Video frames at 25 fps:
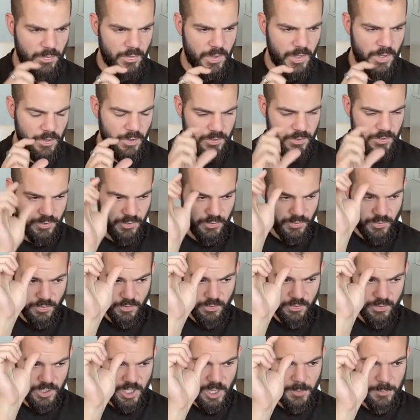then there's, so
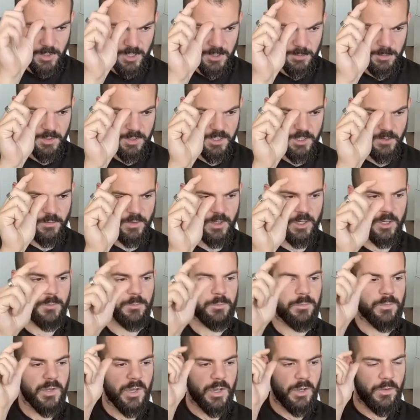there's company specific,
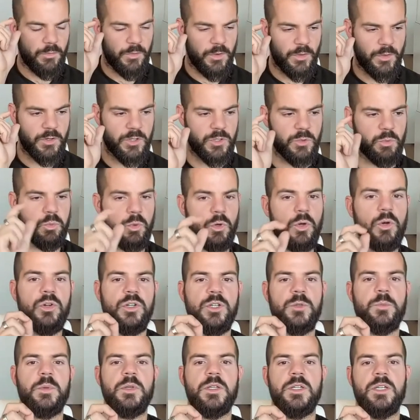then there's role
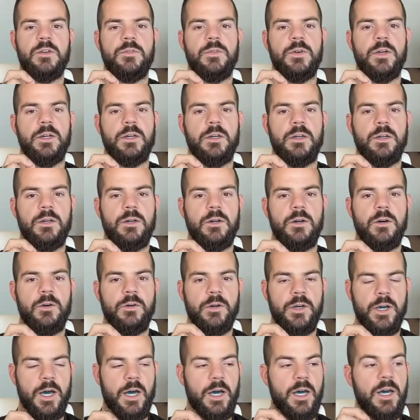specific.
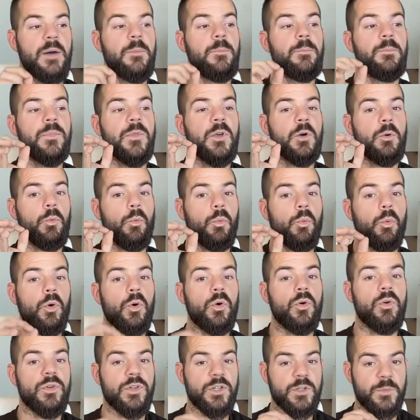Okay. Mm-hmm.
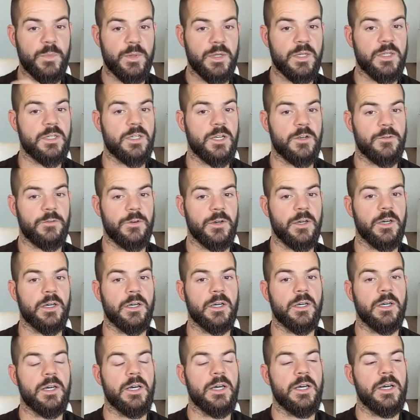Role
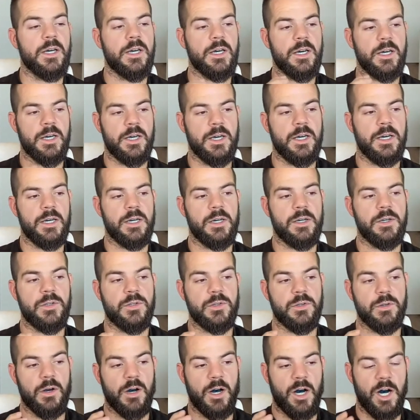specific
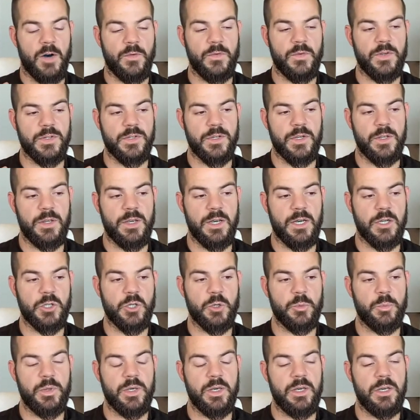is obviously the S
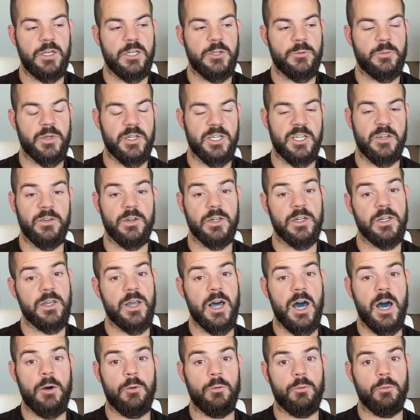O P specific to
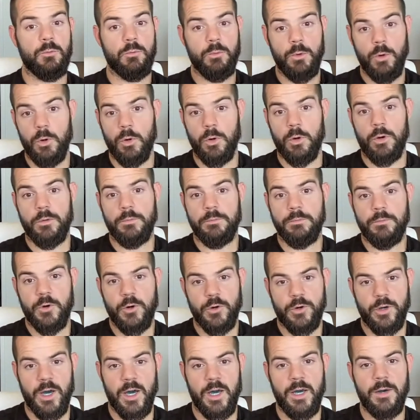that role.
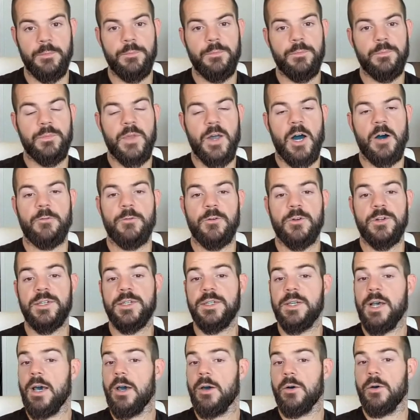Okay. Now for
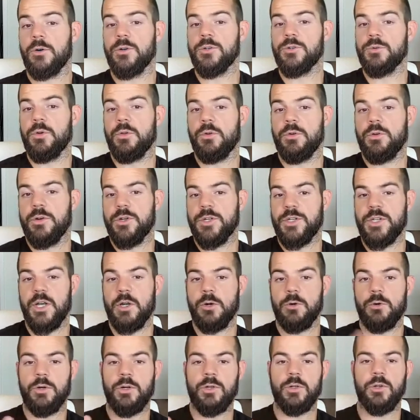sales, whether you're a
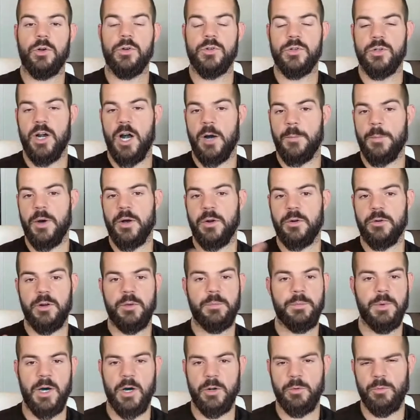setter or a closer, outbound or
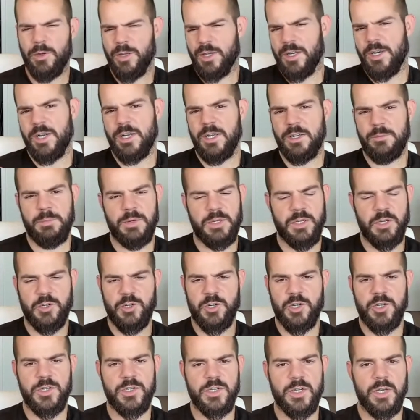inbound, really any
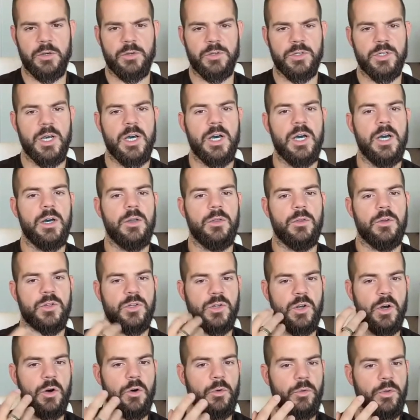position in sales, there's
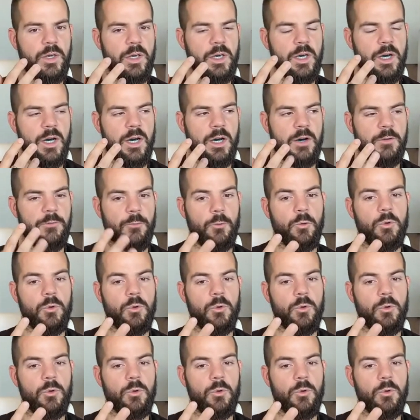only uh,